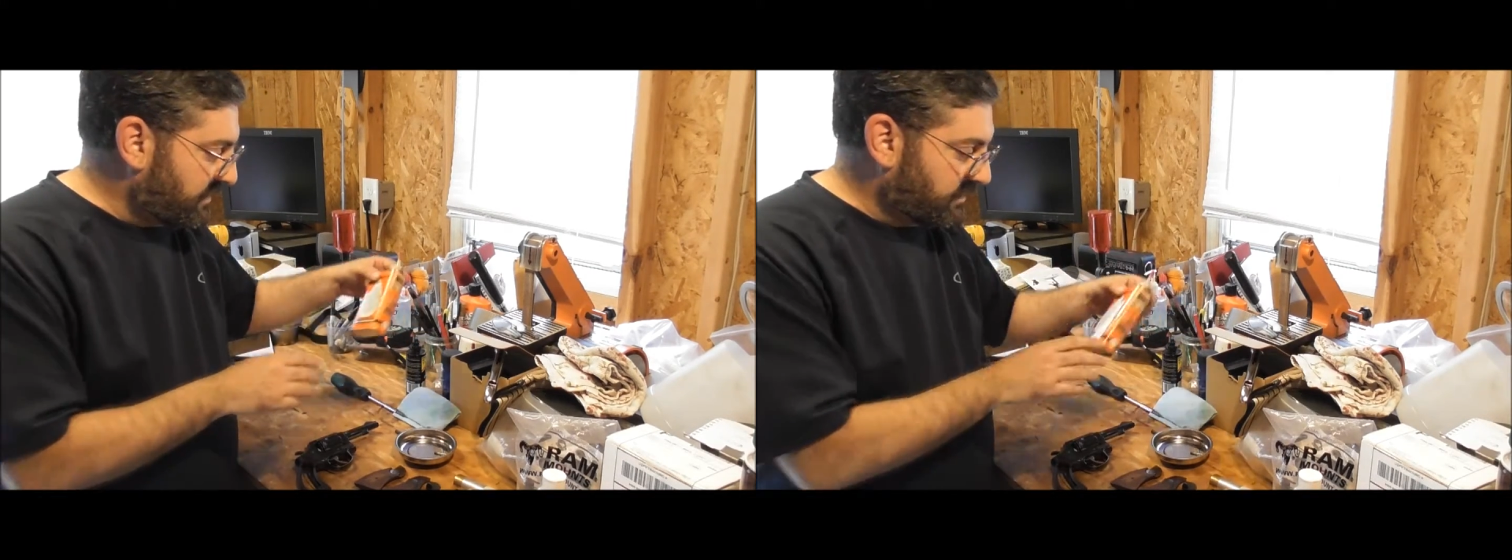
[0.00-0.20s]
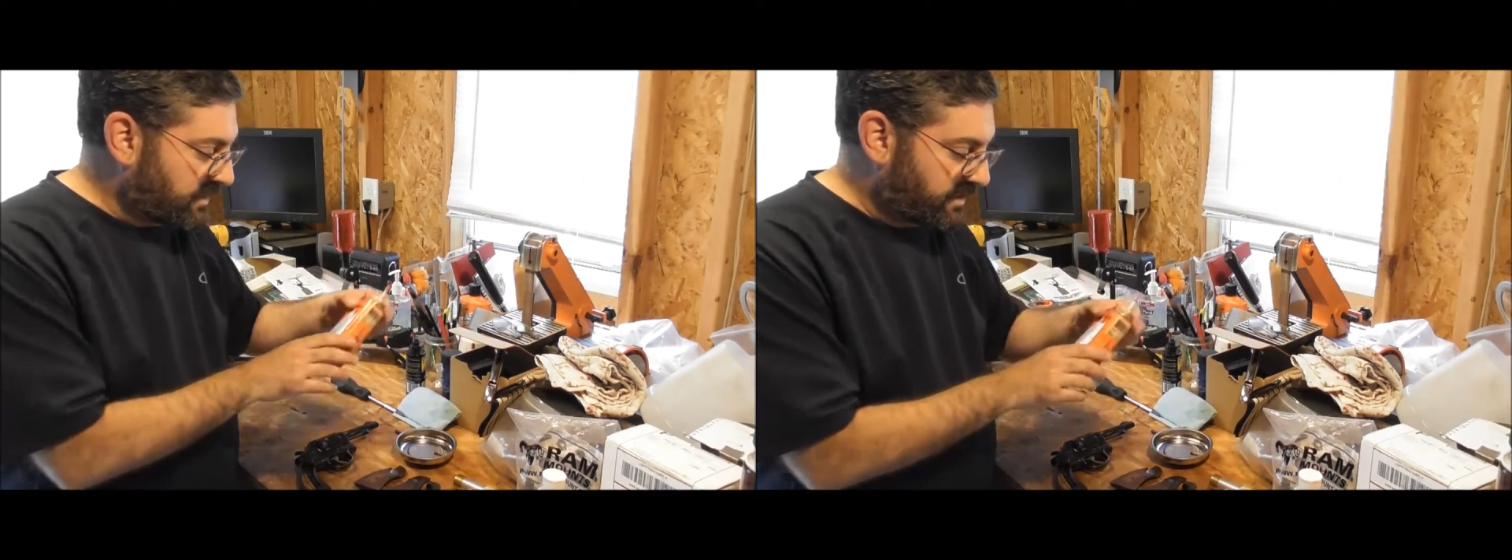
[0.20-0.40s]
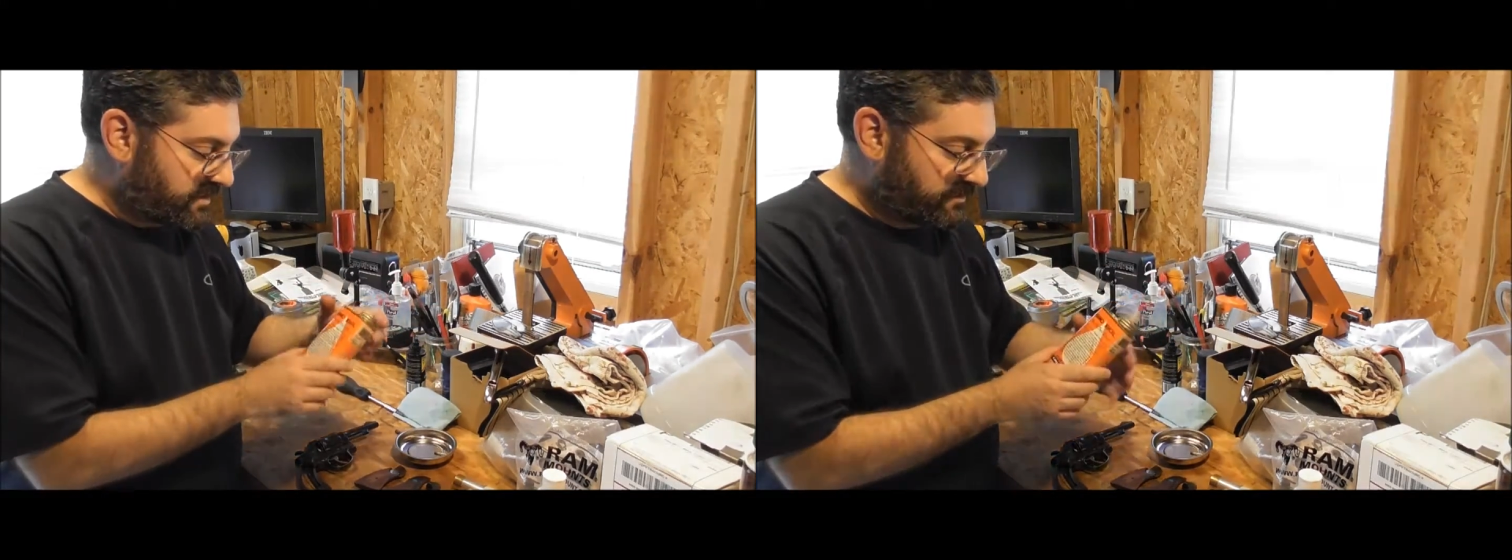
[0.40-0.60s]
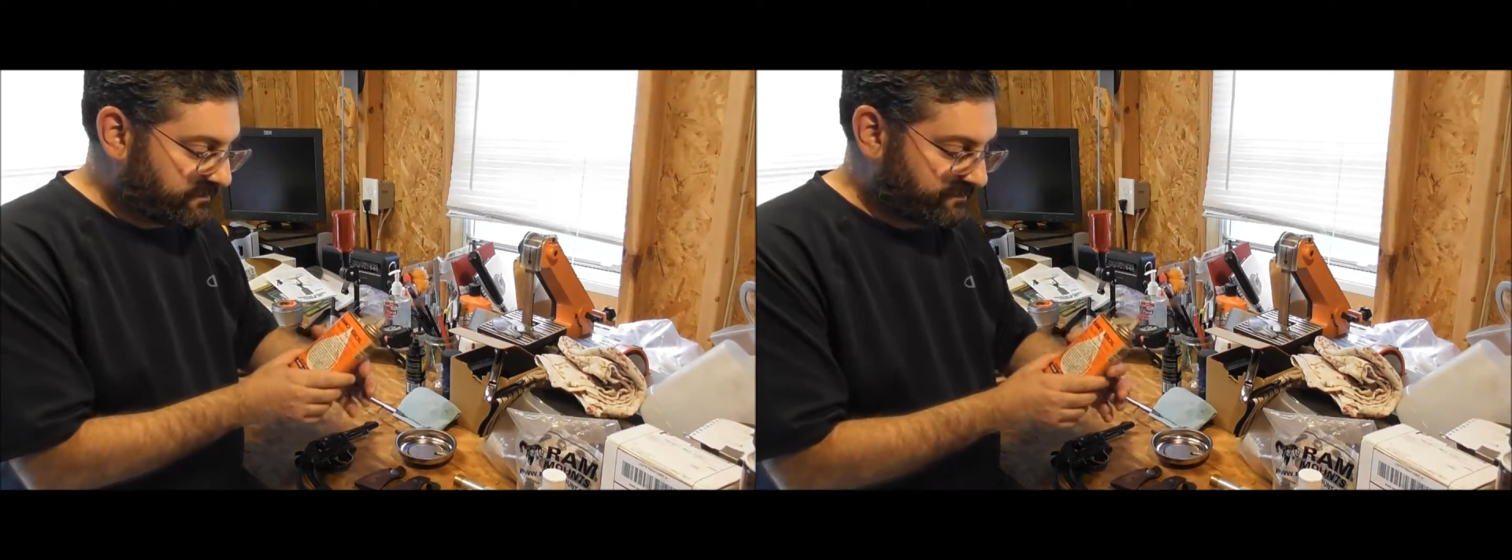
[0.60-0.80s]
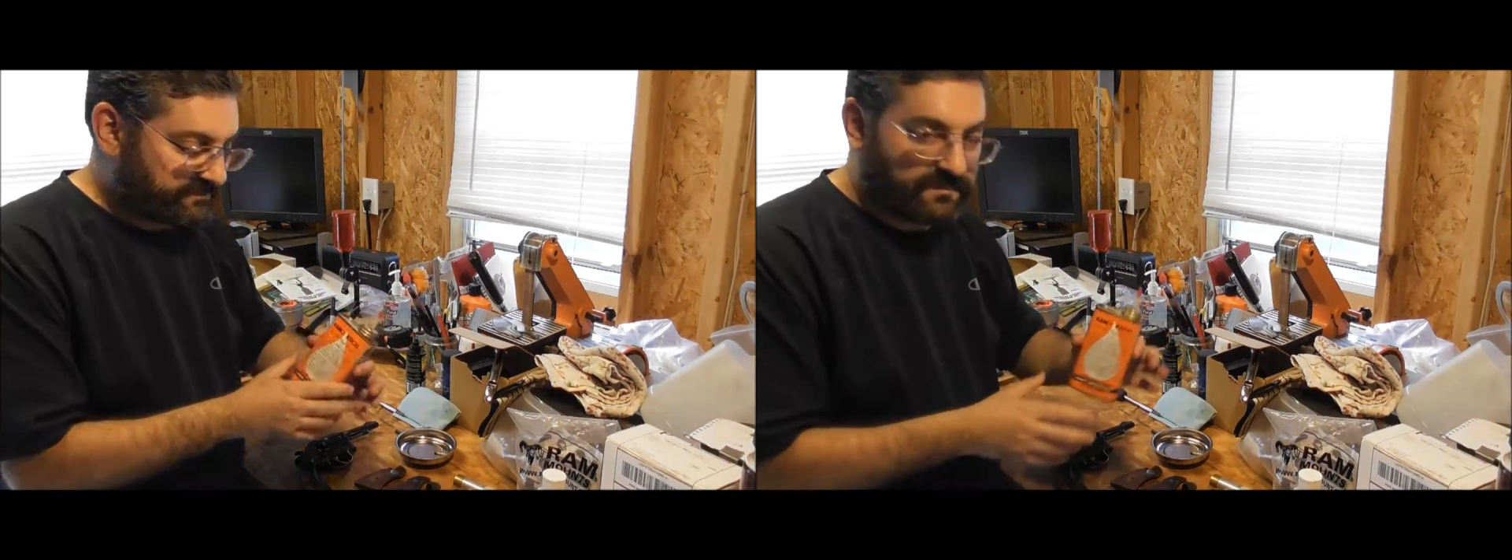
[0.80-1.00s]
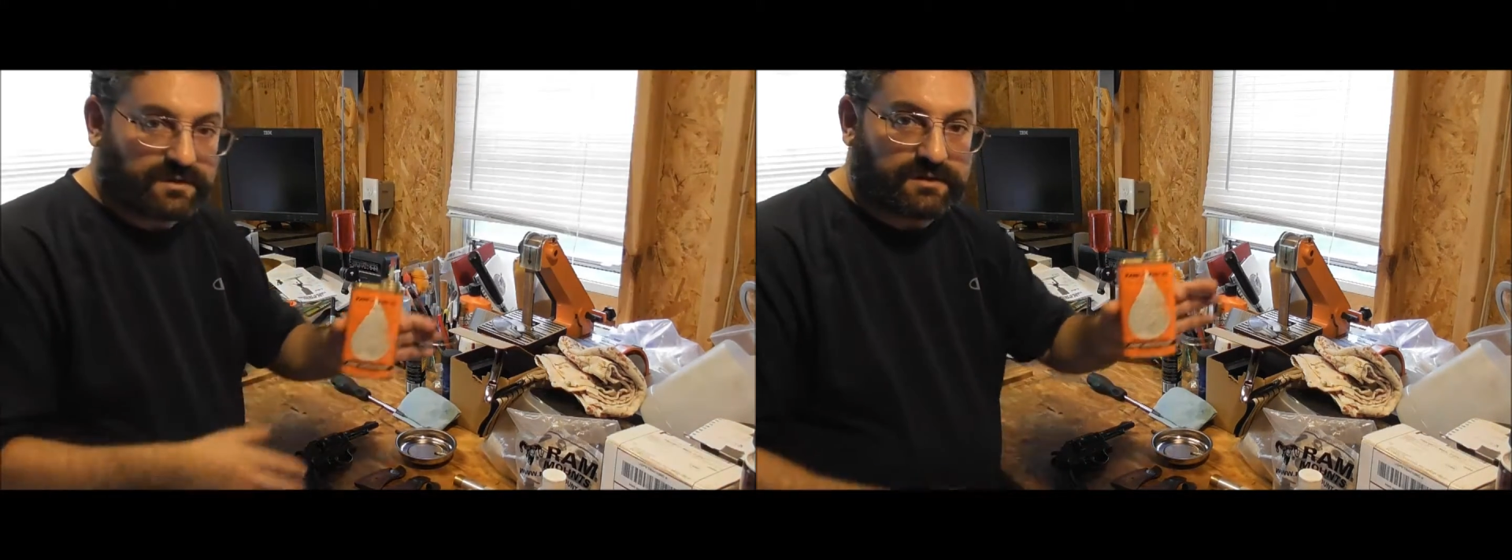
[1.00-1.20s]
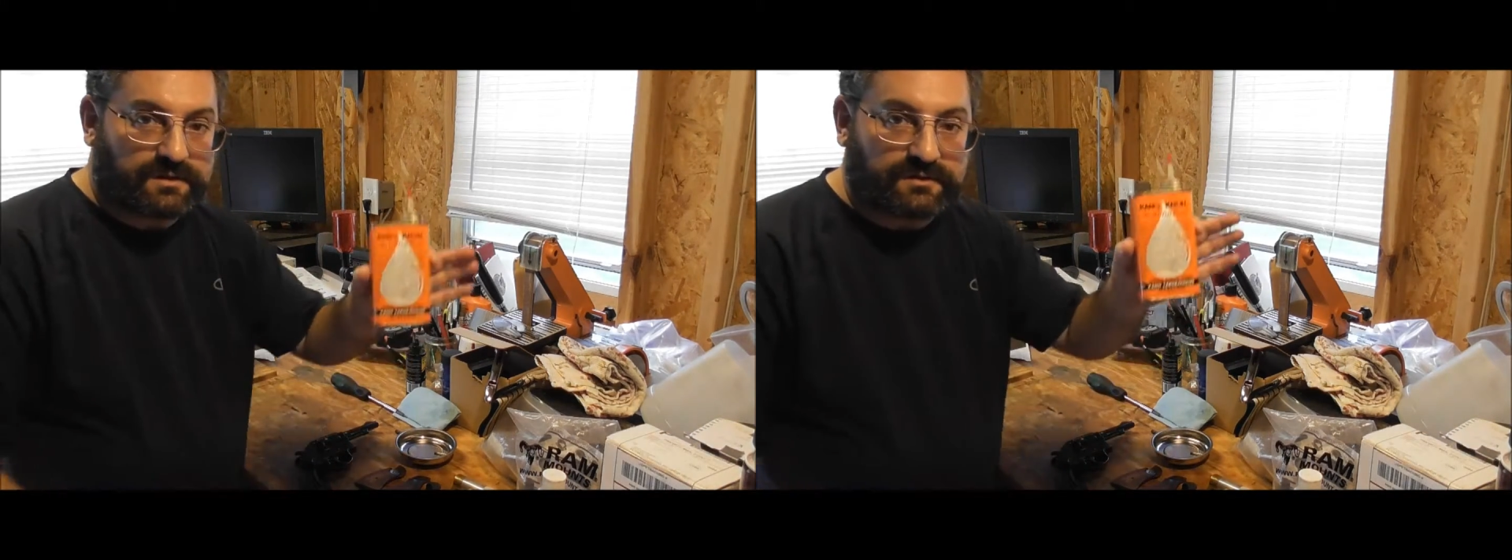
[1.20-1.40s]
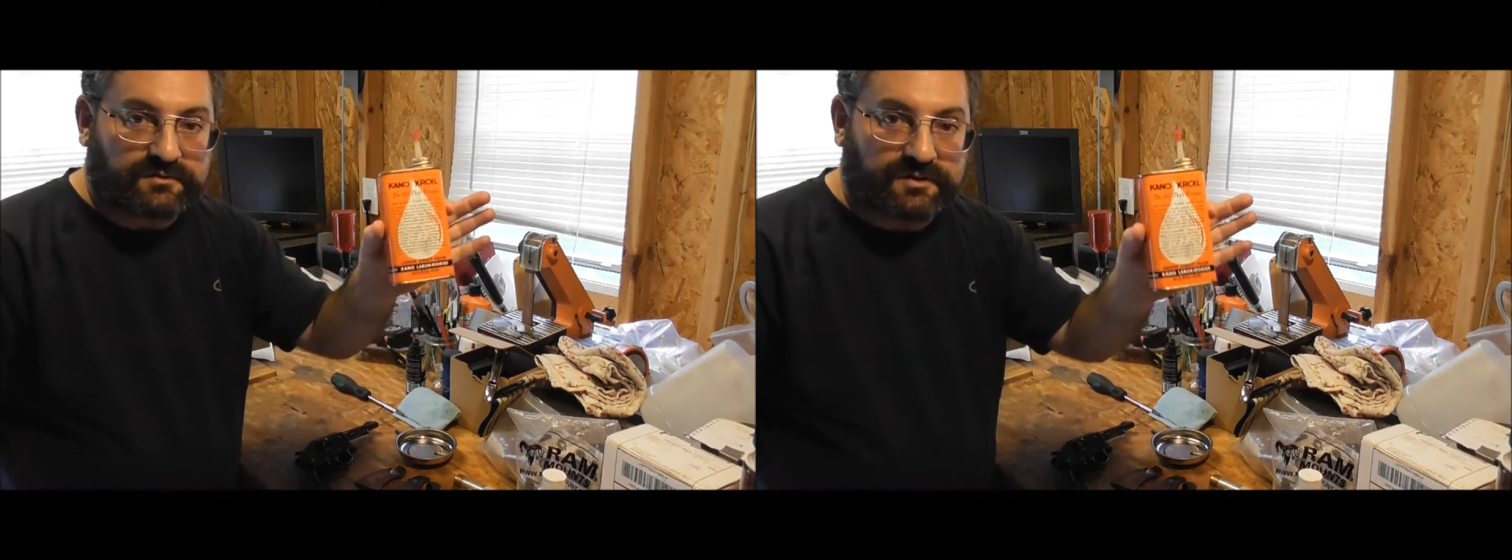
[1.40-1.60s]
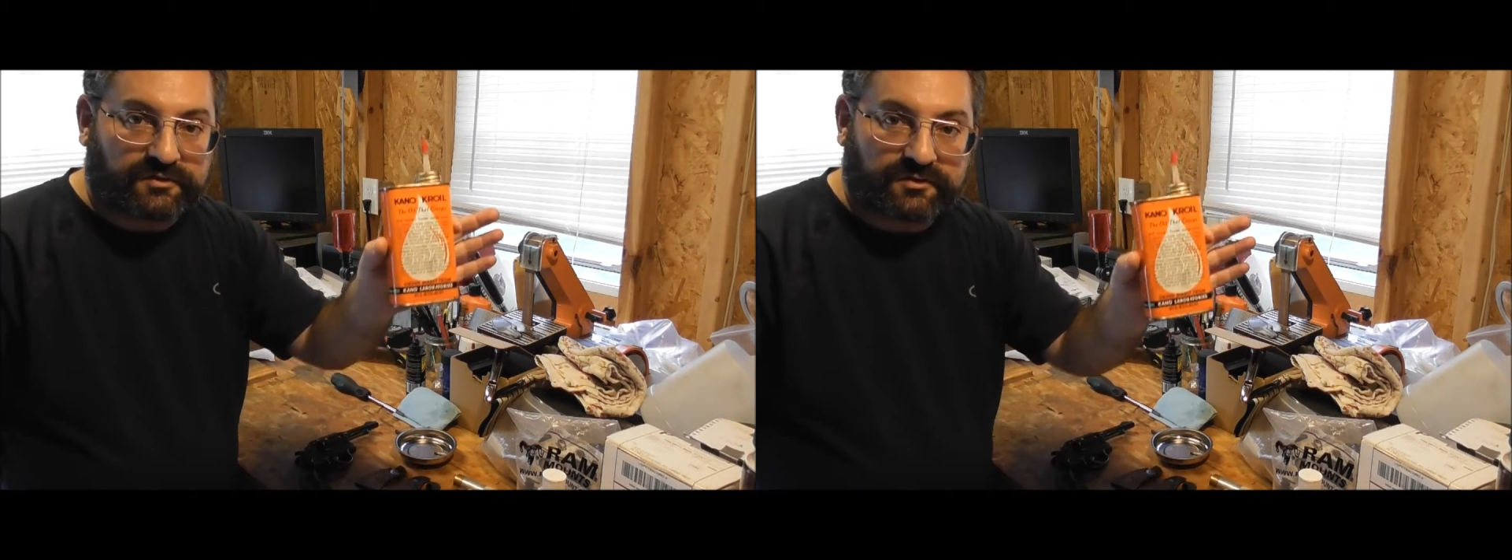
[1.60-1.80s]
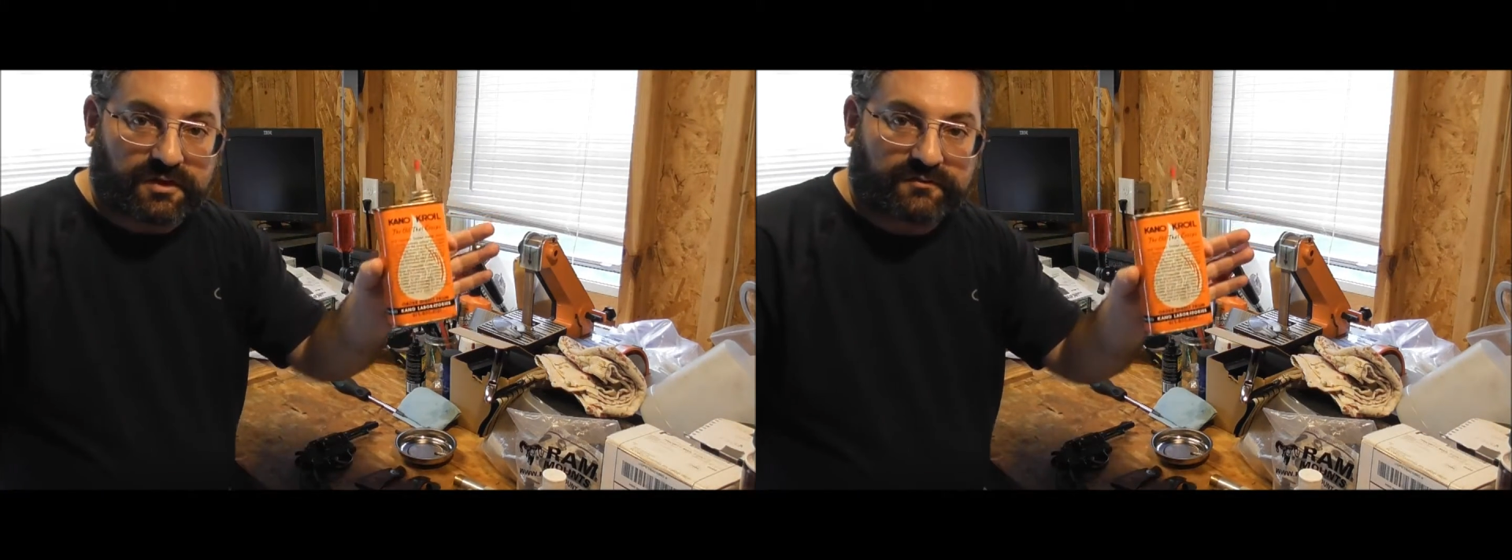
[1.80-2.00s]
like is this
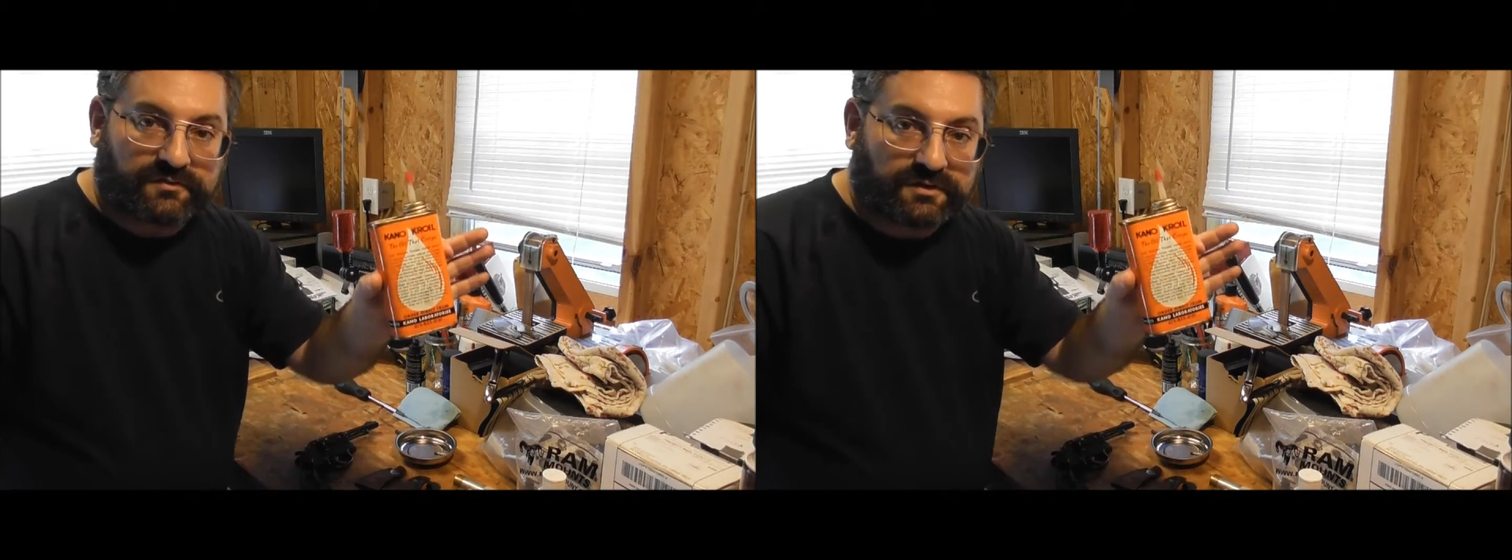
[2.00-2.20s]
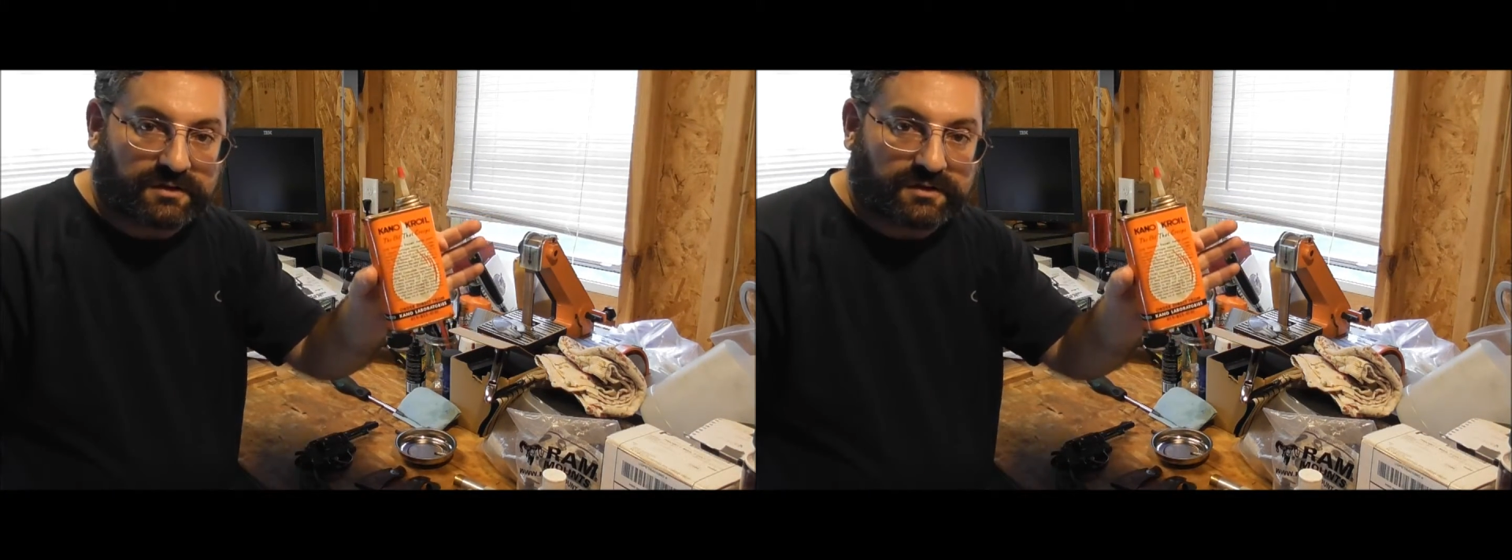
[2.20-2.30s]
stuff.